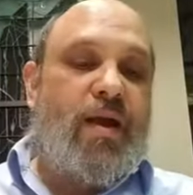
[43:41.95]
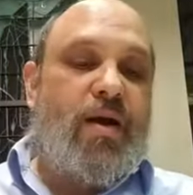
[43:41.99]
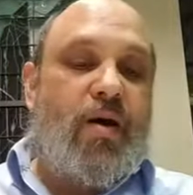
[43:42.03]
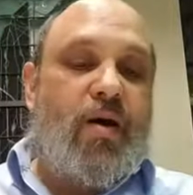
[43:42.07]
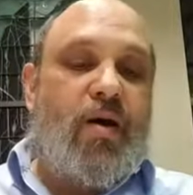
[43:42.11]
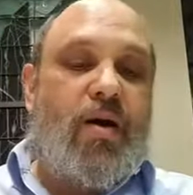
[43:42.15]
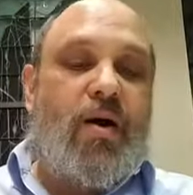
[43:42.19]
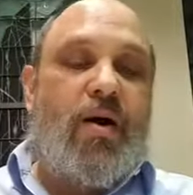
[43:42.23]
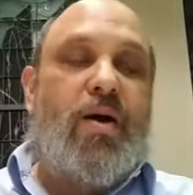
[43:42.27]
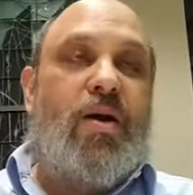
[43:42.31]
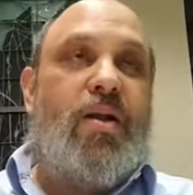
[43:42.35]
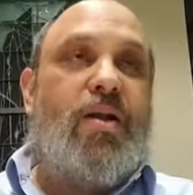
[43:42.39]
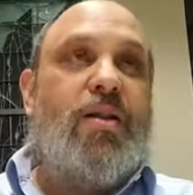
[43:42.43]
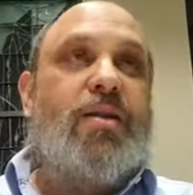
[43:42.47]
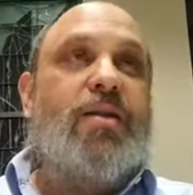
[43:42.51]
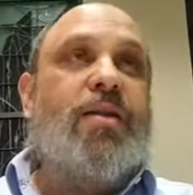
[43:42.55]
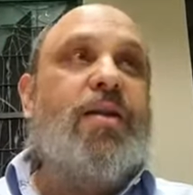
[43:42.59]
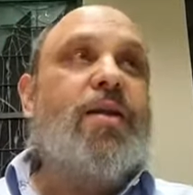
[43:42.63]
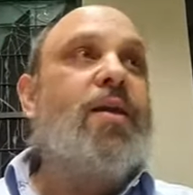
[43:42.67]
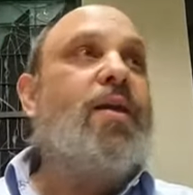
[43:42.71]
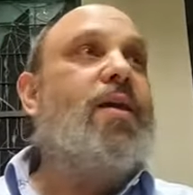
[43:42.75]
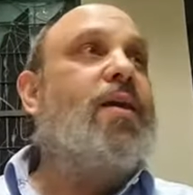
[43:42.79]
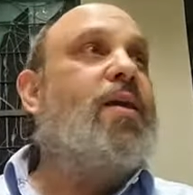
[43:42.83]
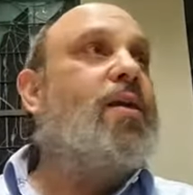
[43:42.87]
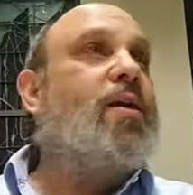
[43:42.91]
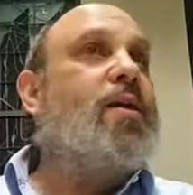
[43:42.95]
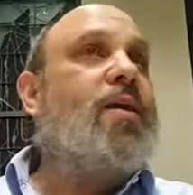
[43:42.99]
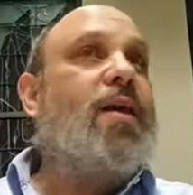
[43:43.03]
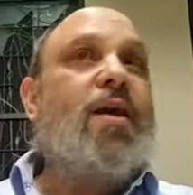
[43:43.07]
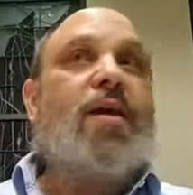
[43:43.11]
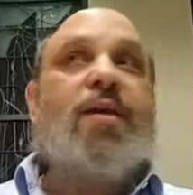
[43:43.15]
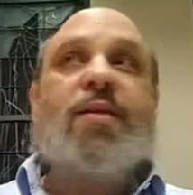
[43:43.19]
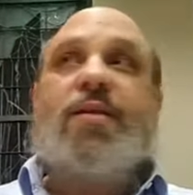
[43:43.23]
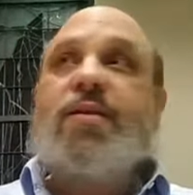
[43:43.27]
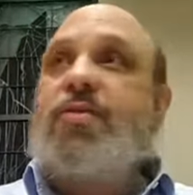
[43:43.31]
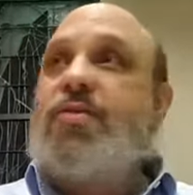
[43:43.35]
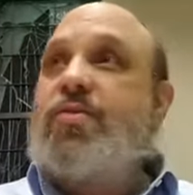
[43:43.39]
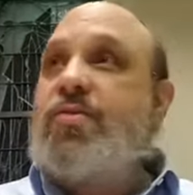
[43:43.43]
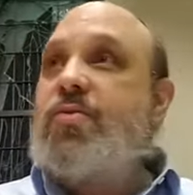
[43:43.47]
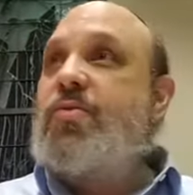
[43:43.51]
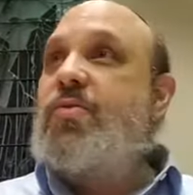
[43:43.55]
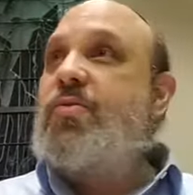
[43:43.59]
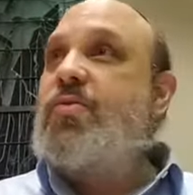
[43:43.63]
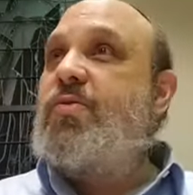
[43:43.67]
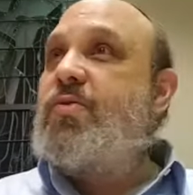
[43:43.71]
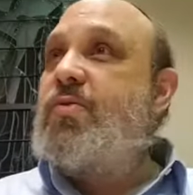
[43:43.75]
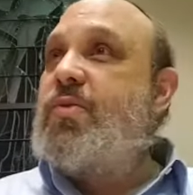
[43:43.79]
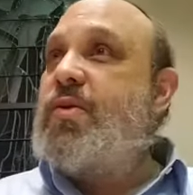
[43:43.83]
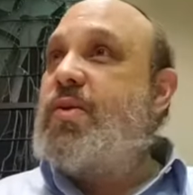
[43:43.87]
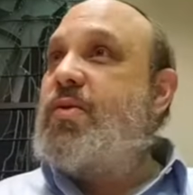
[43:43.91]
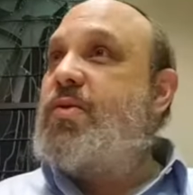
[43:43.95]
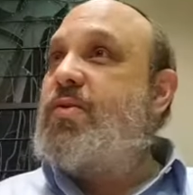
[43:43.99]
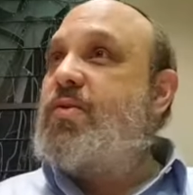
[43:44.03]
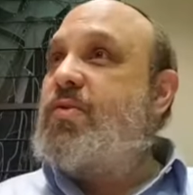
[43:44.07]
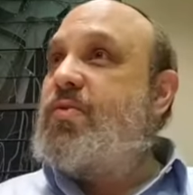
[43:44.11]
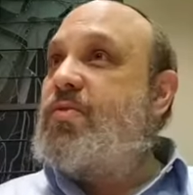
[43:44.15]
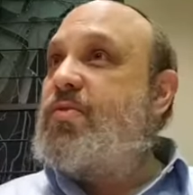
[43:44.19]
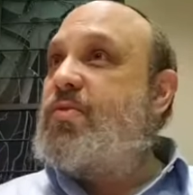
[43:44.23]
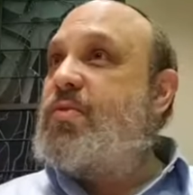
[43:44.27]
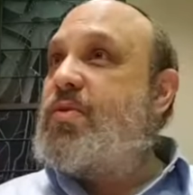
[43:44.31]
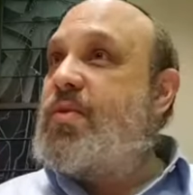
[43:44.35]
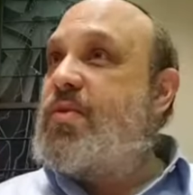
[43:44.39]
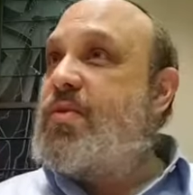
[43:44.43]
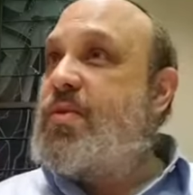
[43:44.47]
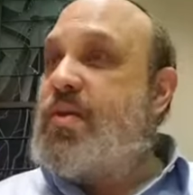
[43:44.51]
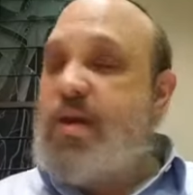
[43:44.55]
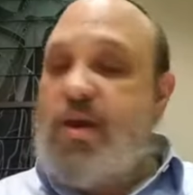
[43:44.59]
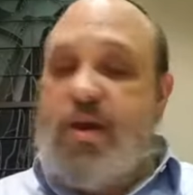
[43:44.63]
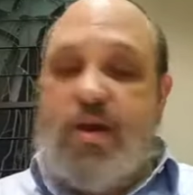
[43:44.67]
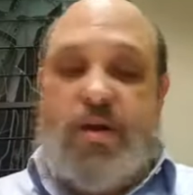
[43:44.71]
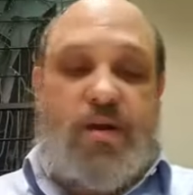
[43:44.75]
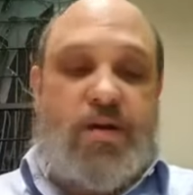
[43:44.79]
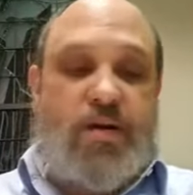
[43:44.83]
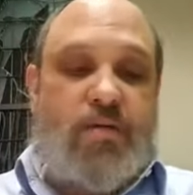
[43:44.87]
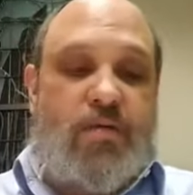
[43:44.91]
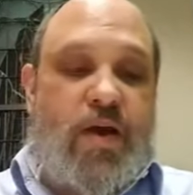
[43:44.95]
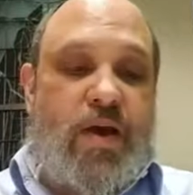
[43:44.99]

All he can do is use his hearing,